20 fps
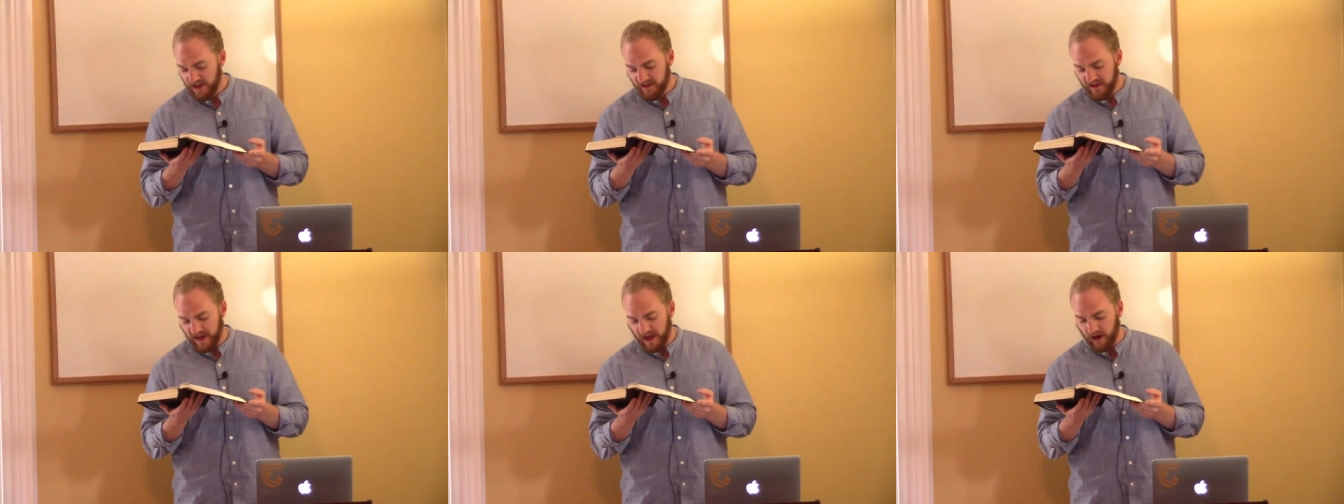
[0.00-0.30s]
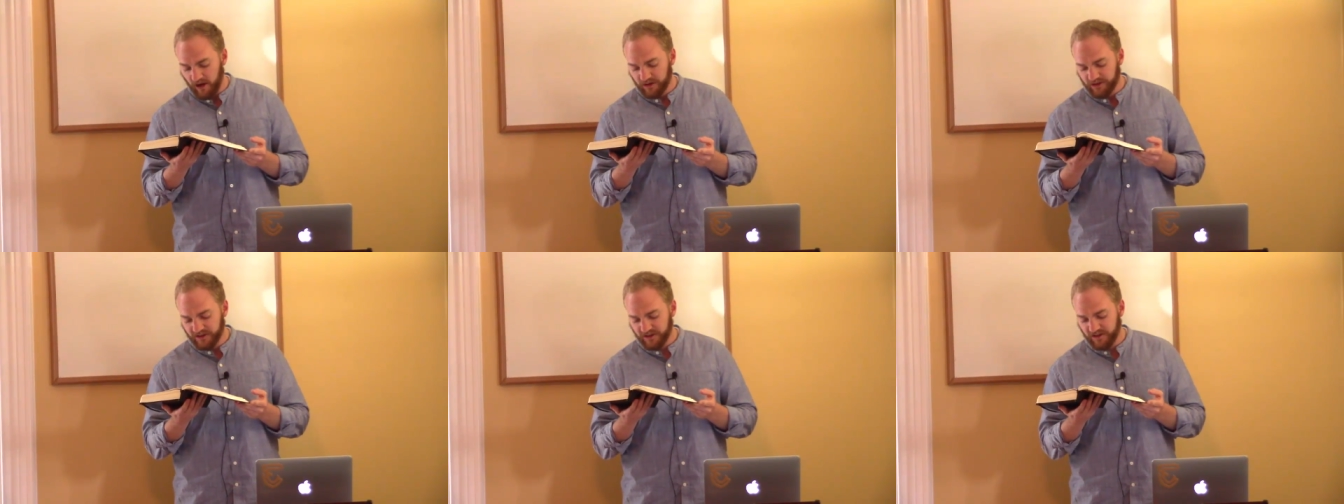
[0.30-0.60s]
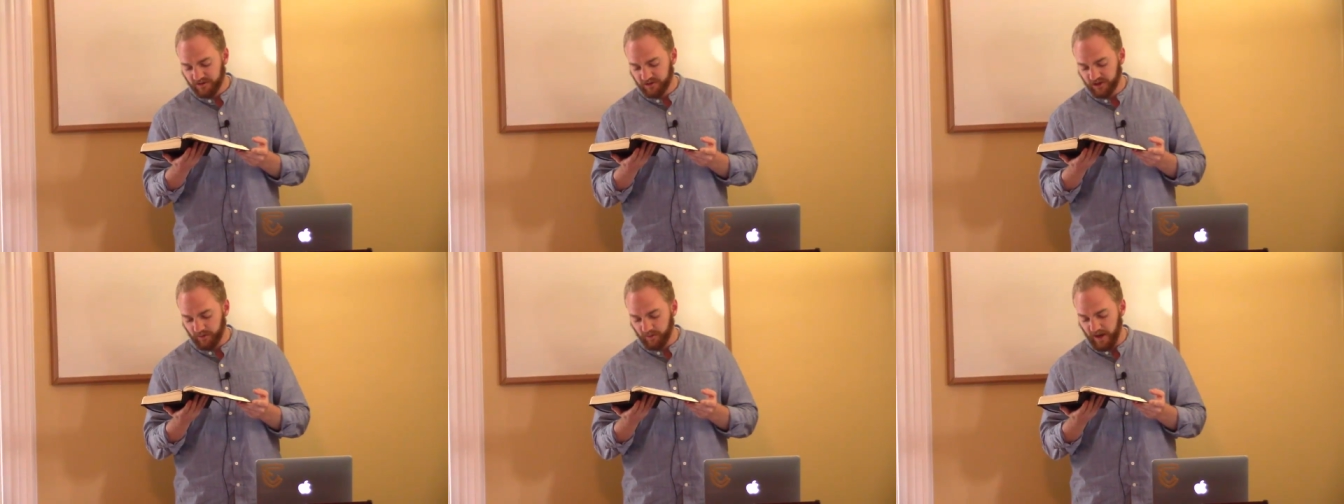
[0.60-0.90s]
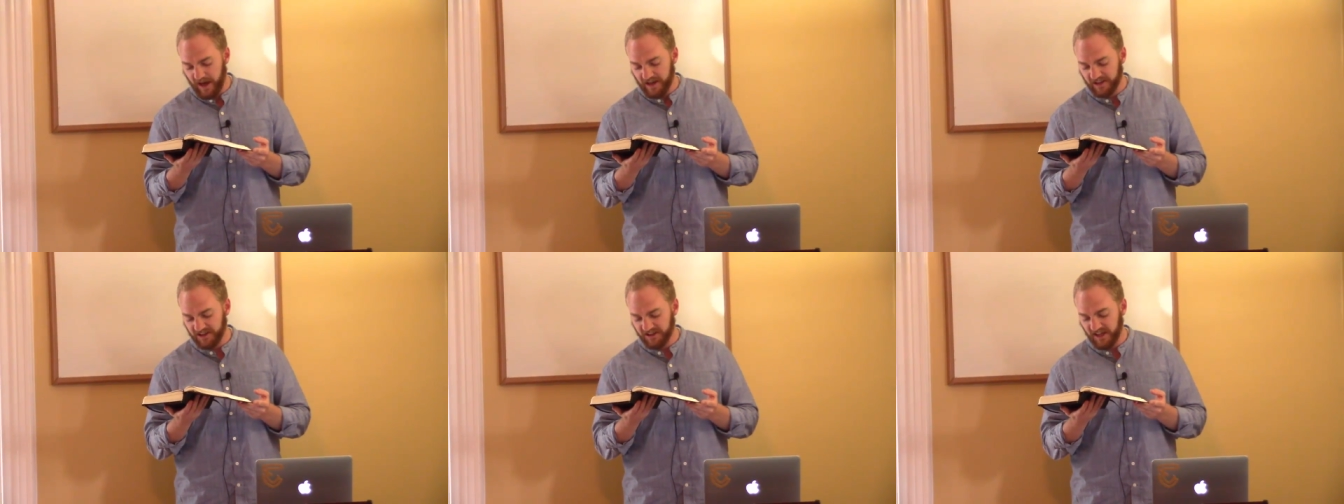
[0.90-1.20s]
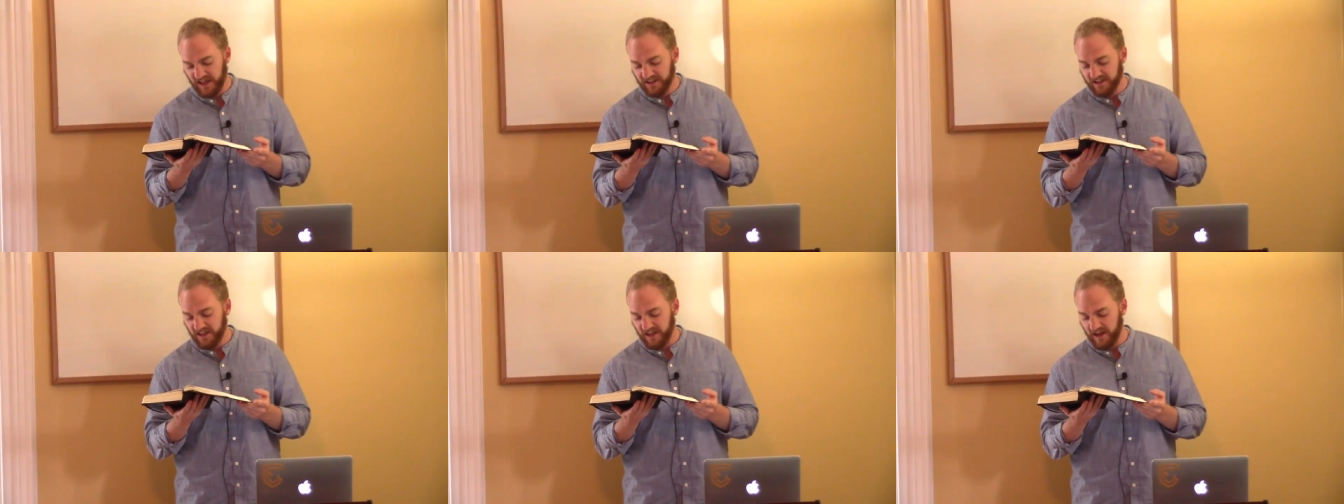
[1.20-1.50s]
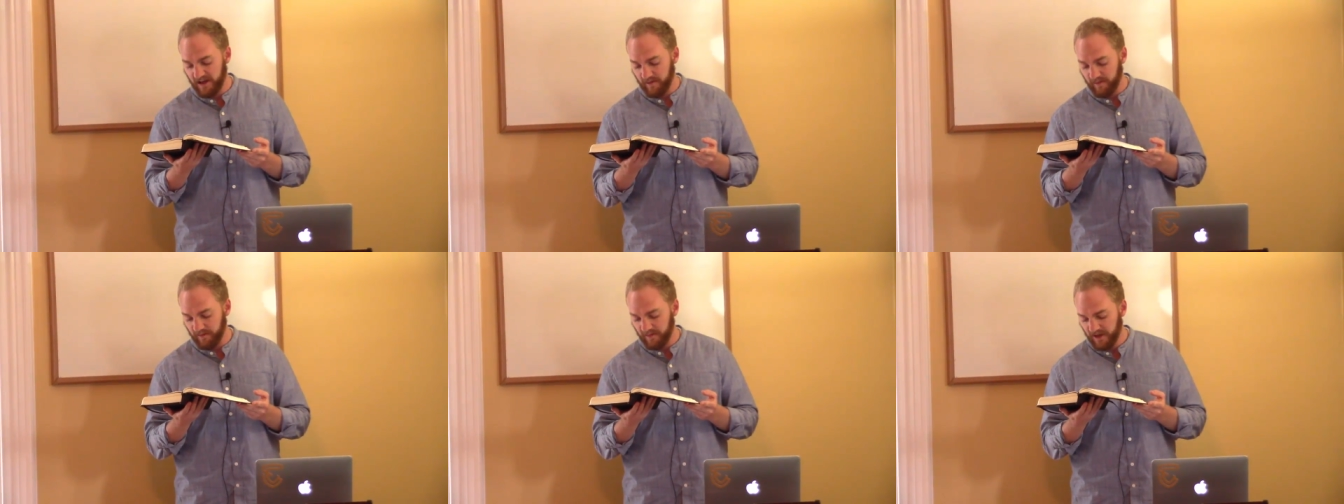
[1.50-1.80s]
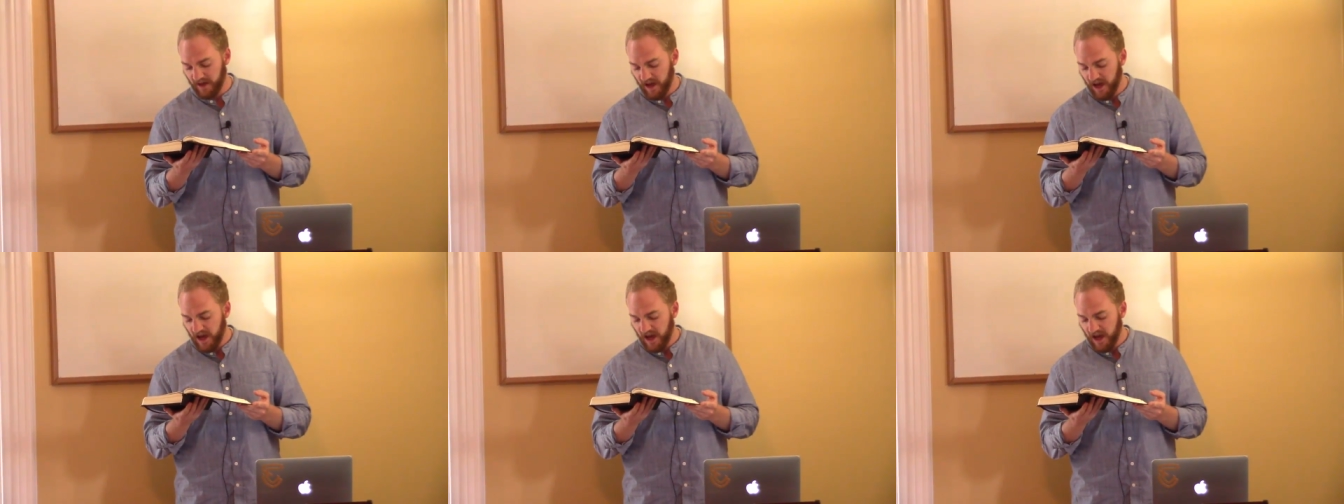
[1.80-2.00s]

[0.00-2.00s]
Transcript: The elders of Jabesh said to him,